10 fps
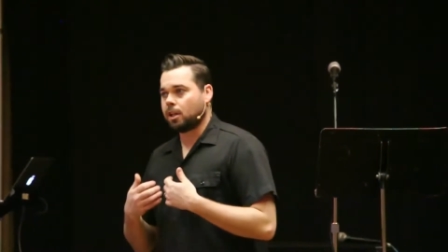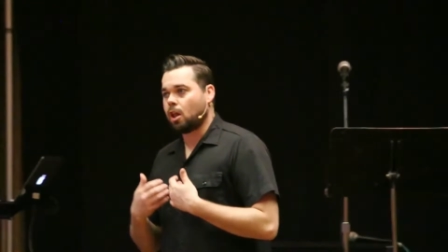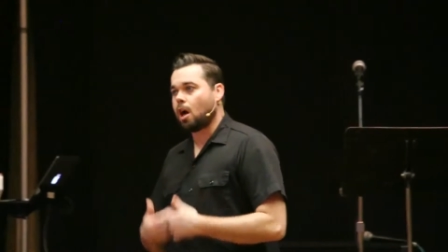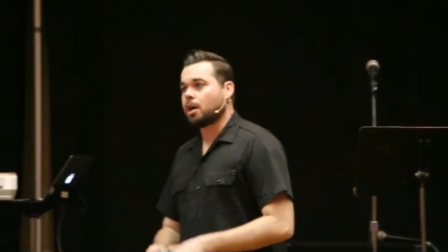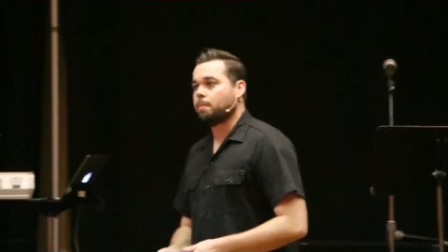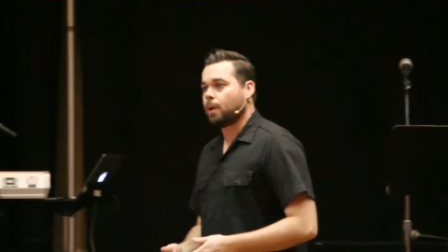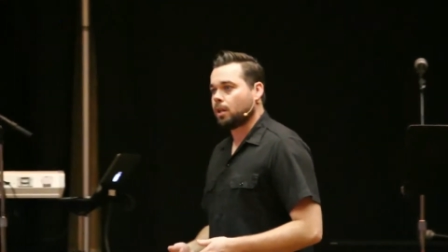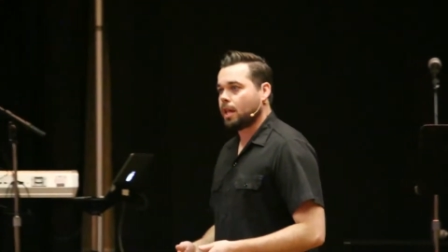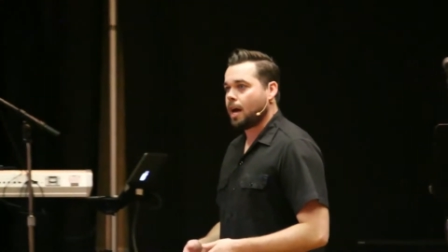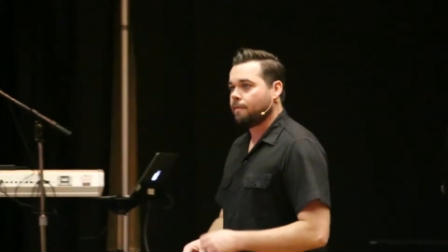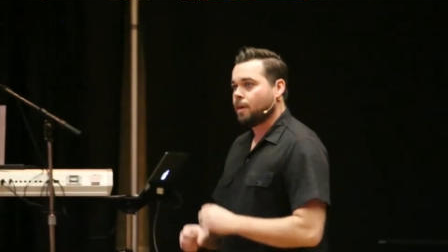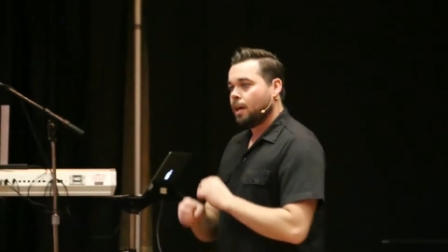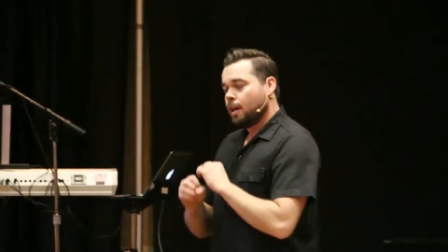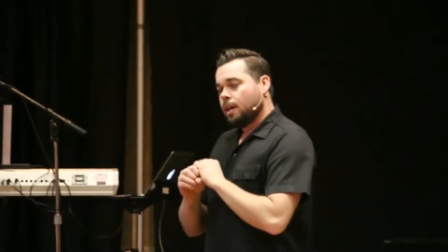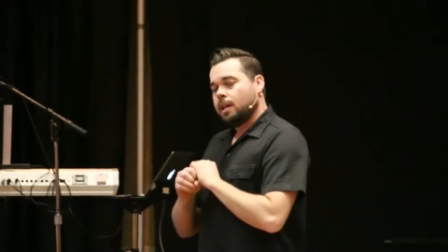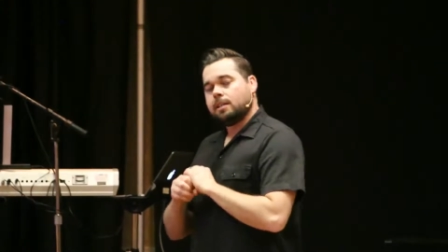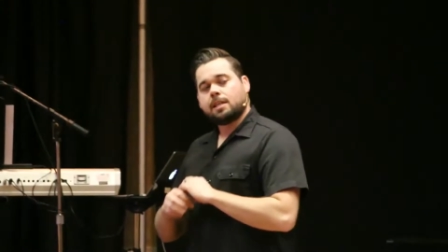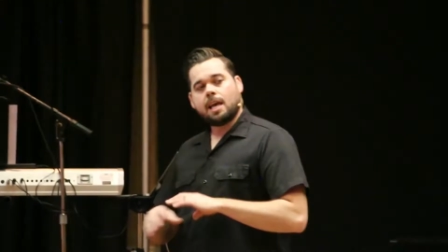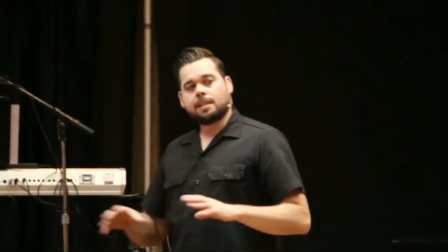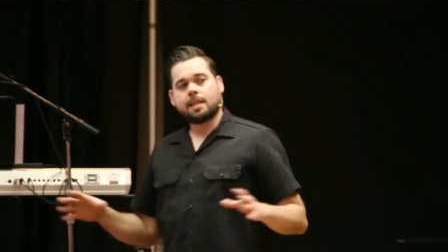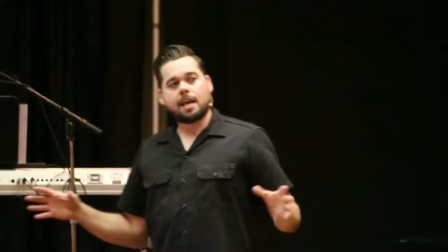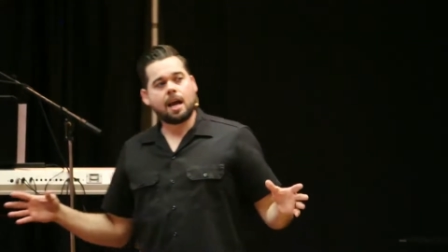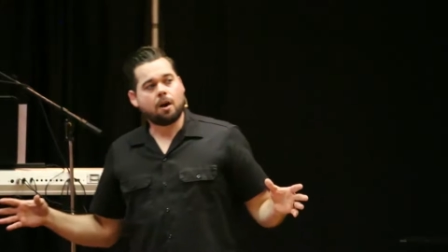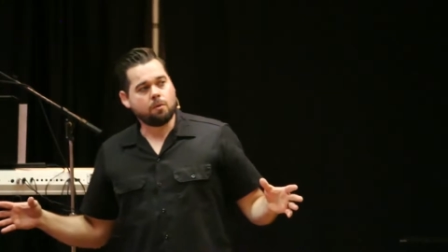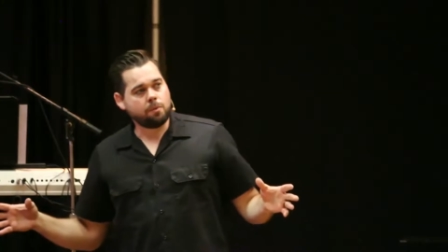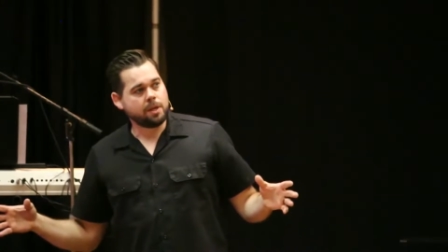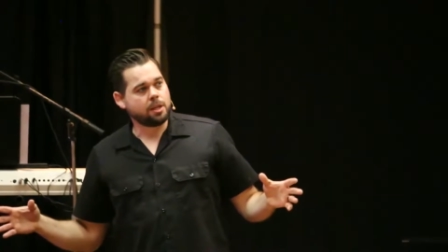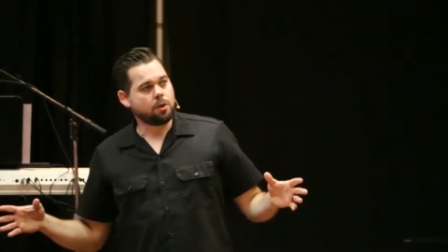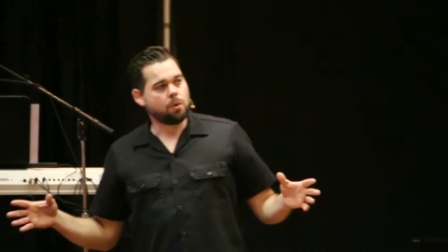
clog up our life. He takes that out when we get the